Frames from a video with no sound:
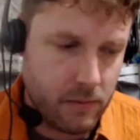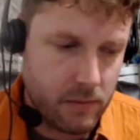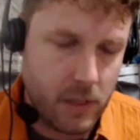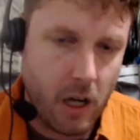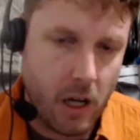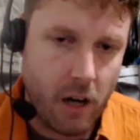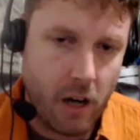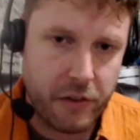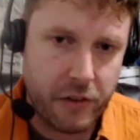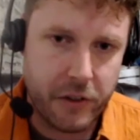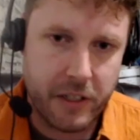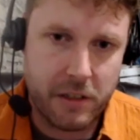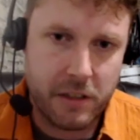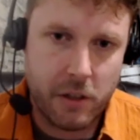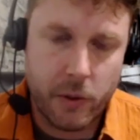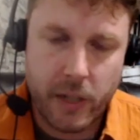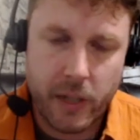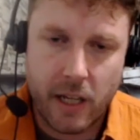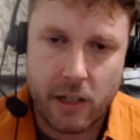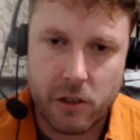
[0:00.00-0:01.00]
off-grid
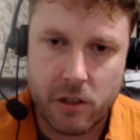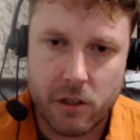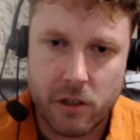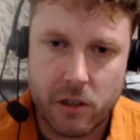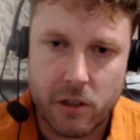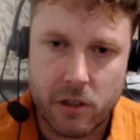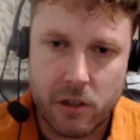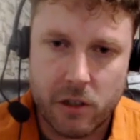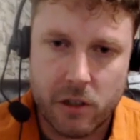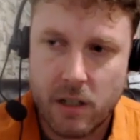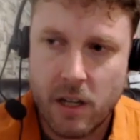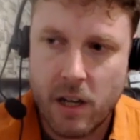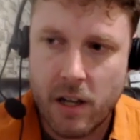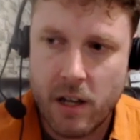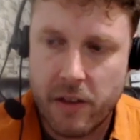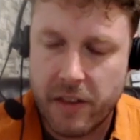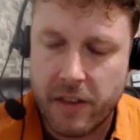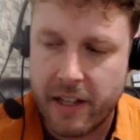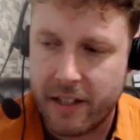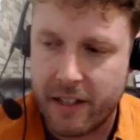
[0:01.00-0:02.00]
locations
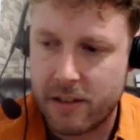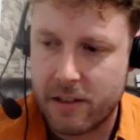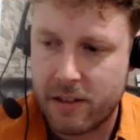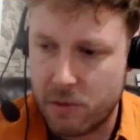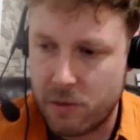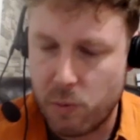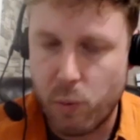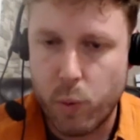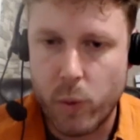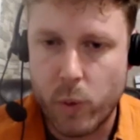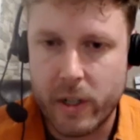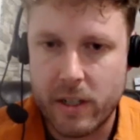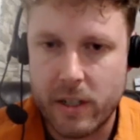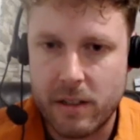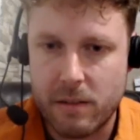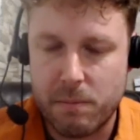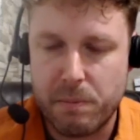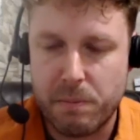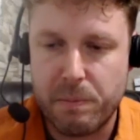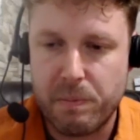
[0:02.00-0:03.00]
that wouldn't
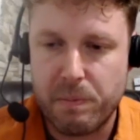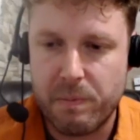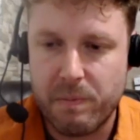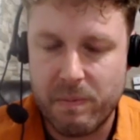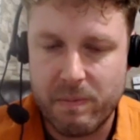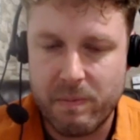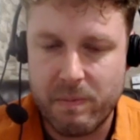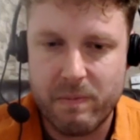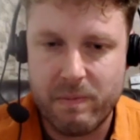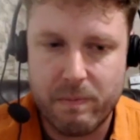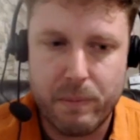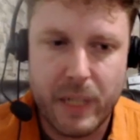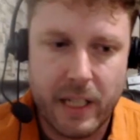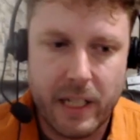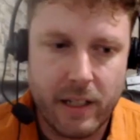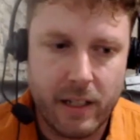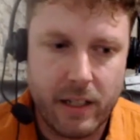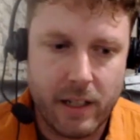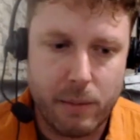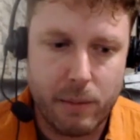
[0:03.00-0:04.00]

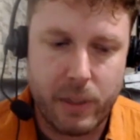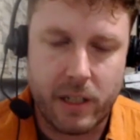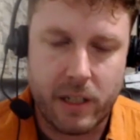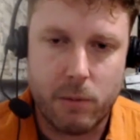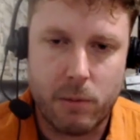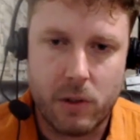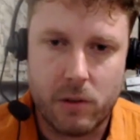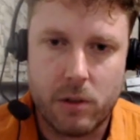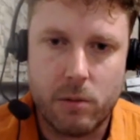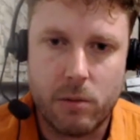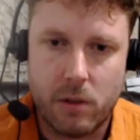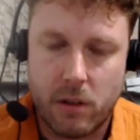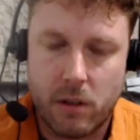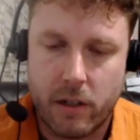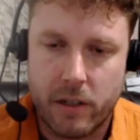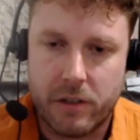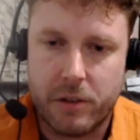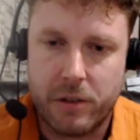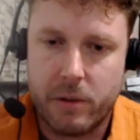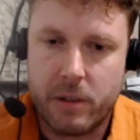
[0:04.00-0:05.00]
be applicable to a
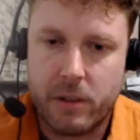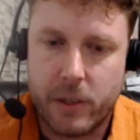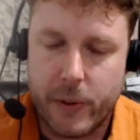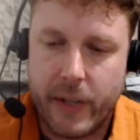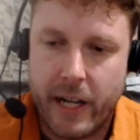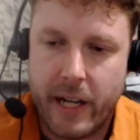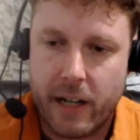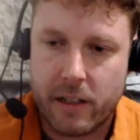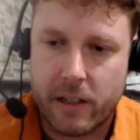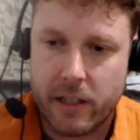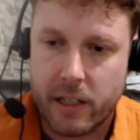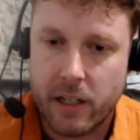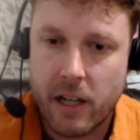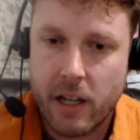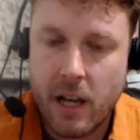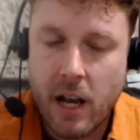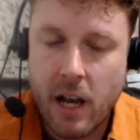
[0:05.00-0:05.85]
large nuclear reactor.